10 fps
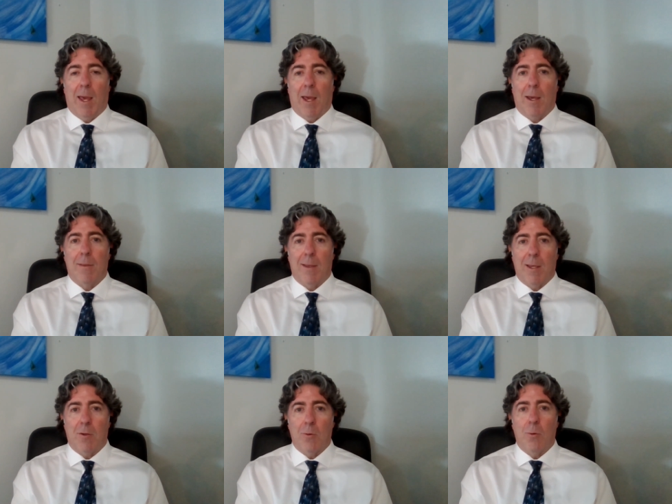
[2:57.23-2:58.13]
and
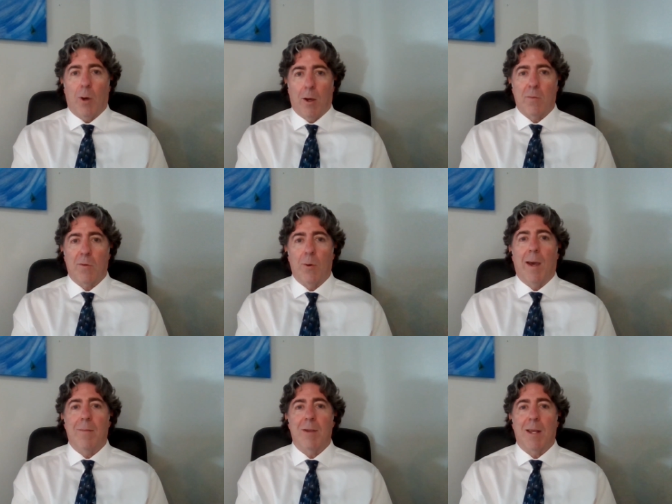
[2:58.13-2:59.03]
they do also
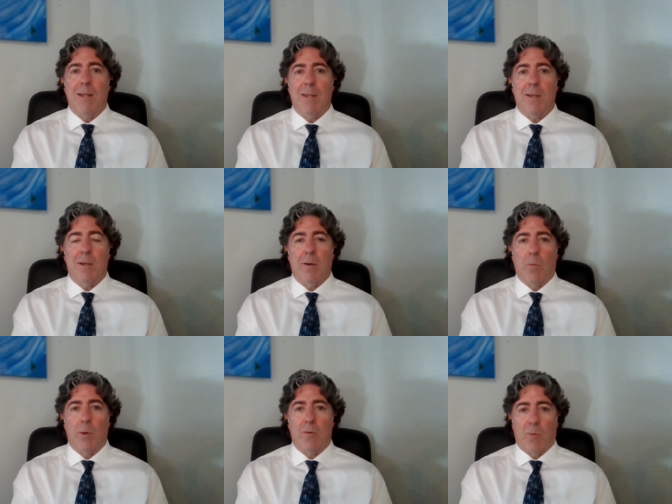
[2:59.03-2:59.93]
have an idea of
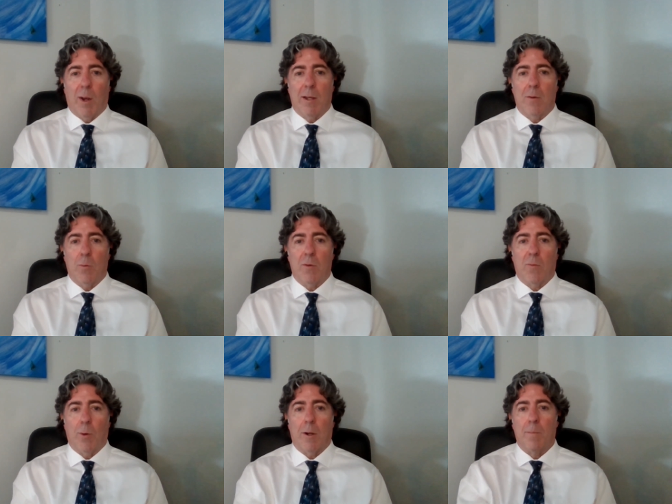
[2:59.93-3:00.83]
what is right and what
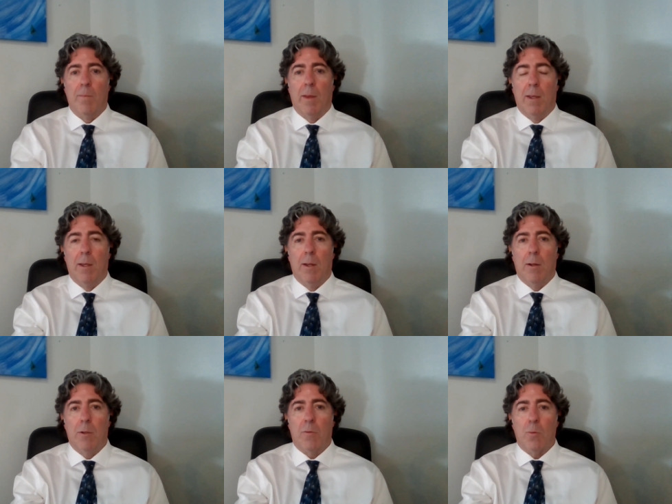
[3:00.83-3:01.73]
is wrong.
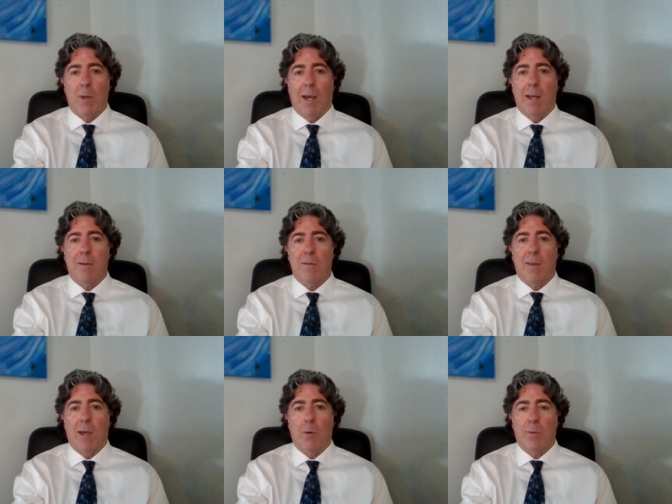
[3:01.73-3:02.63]
Do not
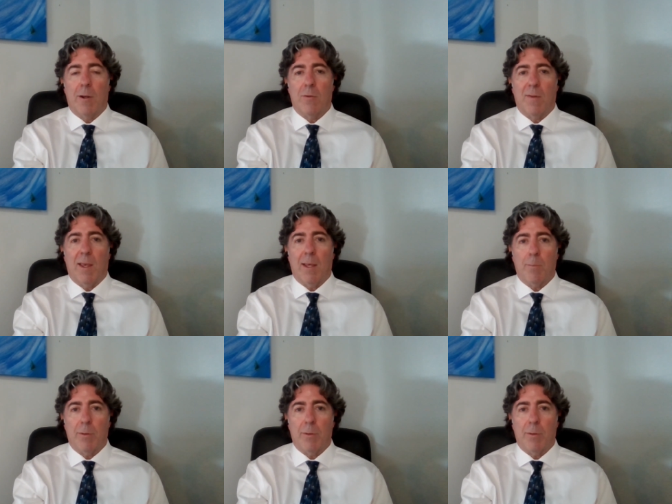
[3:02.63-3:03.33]
discount what they're saying,